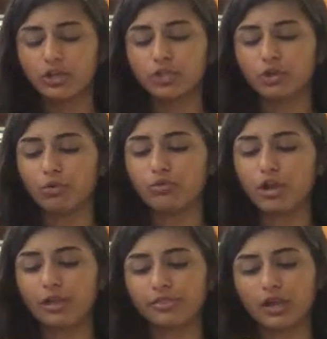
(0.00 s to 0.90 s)
"You know
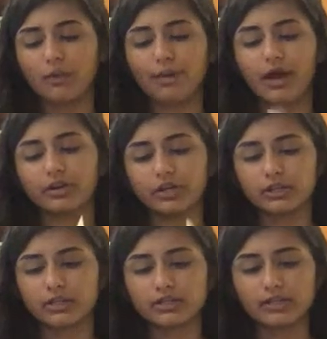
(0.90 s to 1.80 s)
nothing about it,"
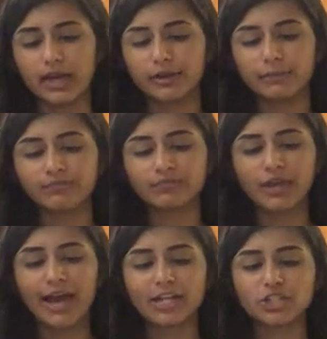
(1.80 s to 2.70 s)
he said.
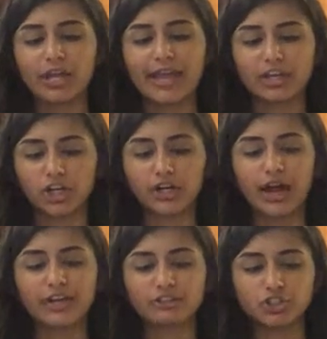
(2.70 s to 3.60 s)
"I should hate her.
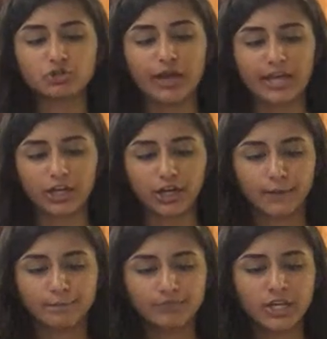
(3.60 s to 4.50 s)
I do hate
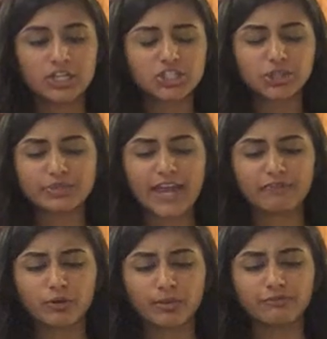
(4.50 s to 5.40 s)
her. She was
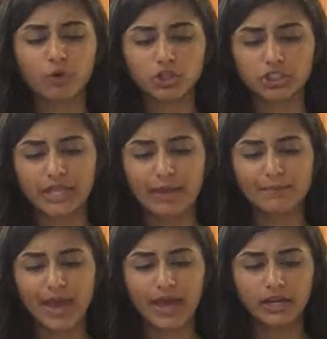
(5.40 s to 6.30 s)
hateful before she came
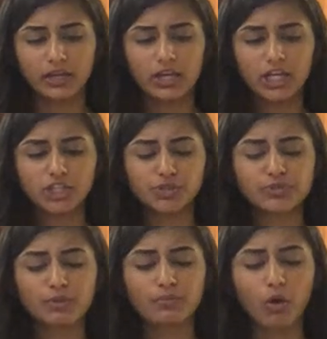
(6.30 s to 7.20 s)
mad. She
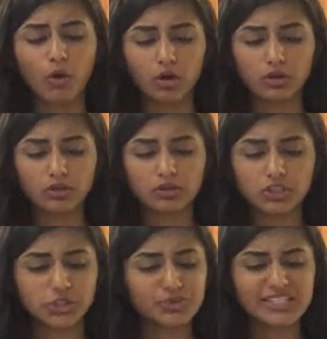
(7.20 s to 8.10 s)
was immoral.
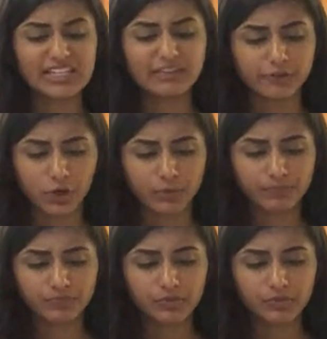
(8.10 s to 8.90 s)
She was evil."